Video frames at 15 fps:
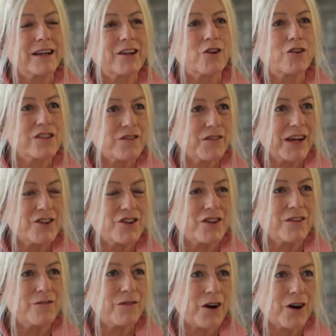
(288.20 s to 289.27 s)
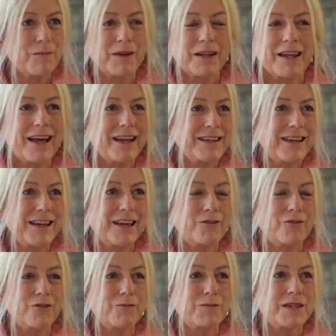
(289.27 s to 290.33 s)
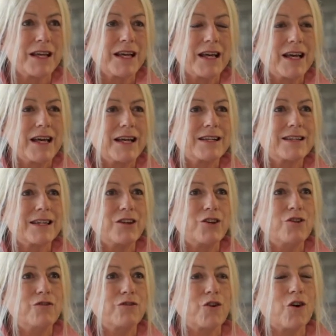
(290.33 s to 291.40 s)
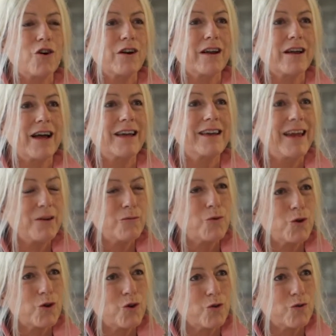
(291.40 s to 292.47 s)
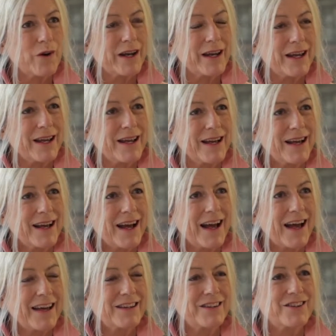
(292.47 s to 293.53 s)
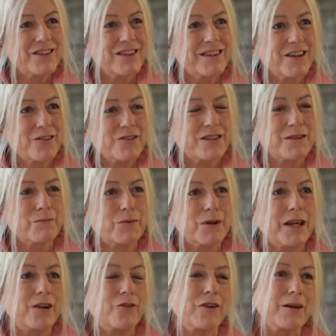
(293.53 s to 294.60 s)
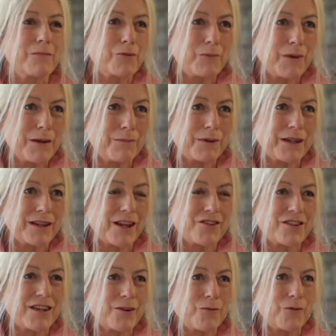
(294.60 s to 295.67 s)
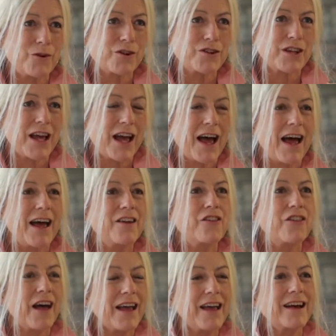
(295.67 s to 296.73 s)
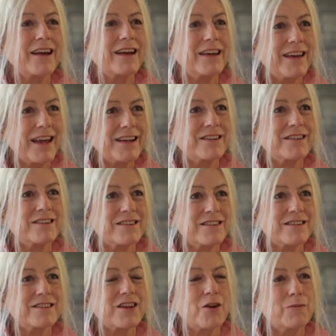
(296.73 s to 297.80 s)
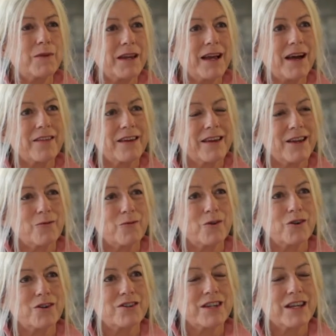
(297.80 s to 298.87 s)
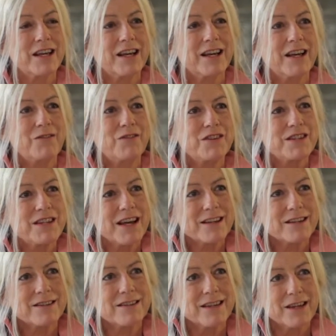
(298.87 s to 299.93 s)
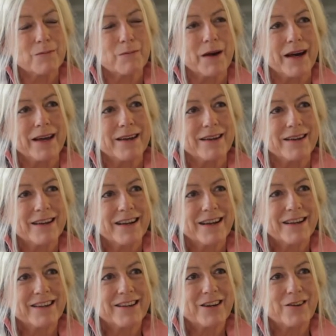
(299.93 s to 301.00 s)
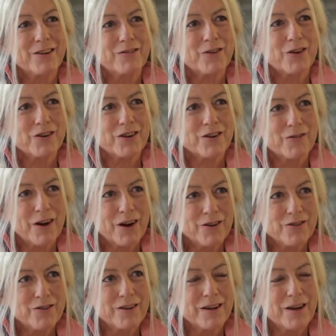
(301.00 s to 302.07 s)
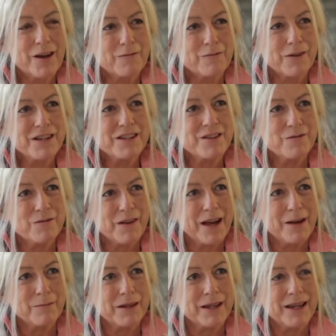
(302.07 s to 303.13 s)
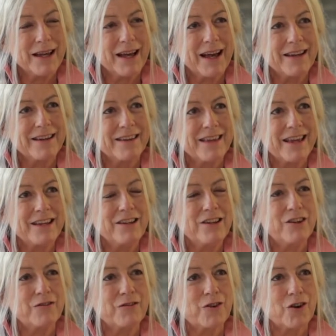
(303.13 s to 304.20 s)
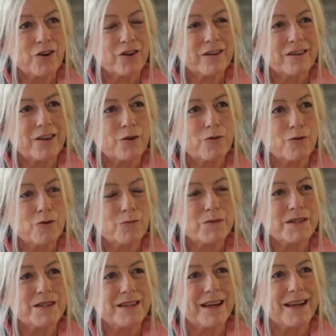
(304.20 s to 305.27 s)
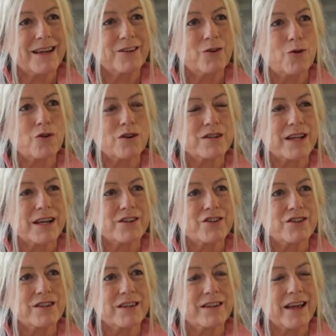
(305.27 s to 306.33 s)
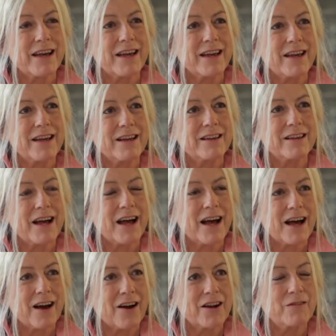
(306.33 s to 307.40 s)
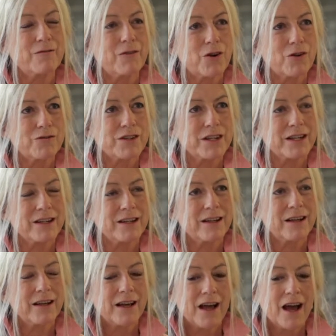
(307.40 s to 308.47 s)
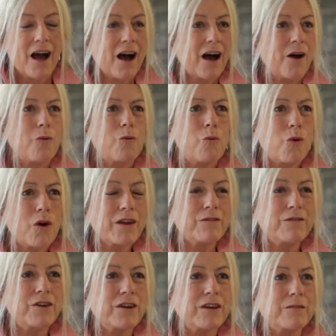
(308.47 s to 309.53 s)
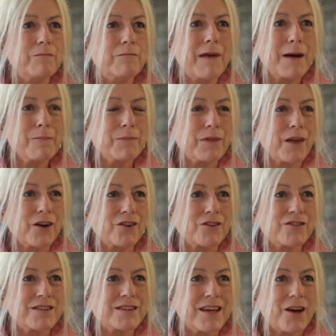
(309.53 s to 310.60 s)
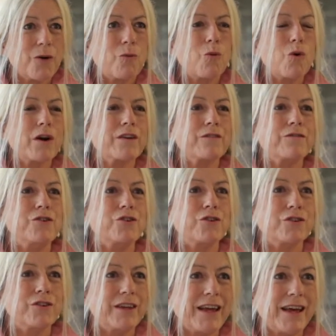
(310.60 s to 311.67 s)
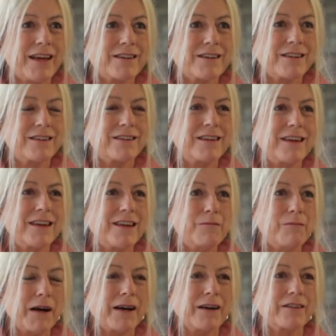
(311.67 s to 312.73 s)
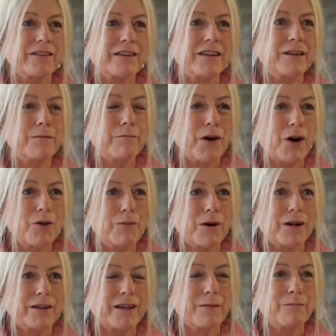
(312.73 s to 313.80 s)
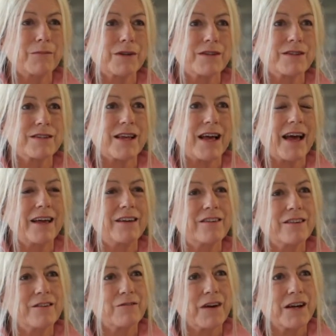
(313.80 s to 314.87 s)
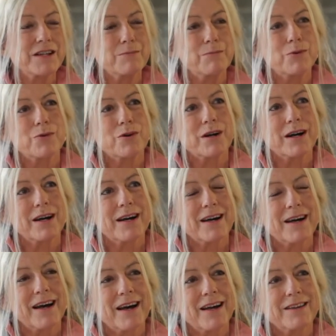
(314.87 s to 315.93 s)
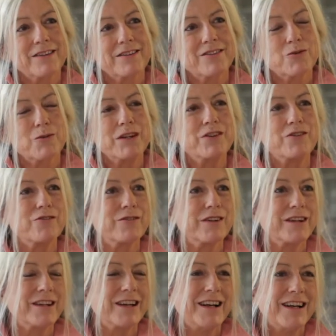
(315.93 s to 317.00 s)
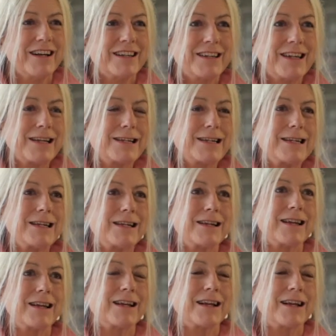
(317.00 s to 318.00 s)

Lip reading: conservation, environment, landcare groups is that you've got a network already, and there are some pretty incredible people in those networks, and they are connected to so many other networks. If you start to think about it, You know, you've got your own friends and family, and then you've got the groups and organisations that they are involved in. What if you could map those? What if you could get the emails and the mobile numbers and the Facebook and Twitter and LinkedIn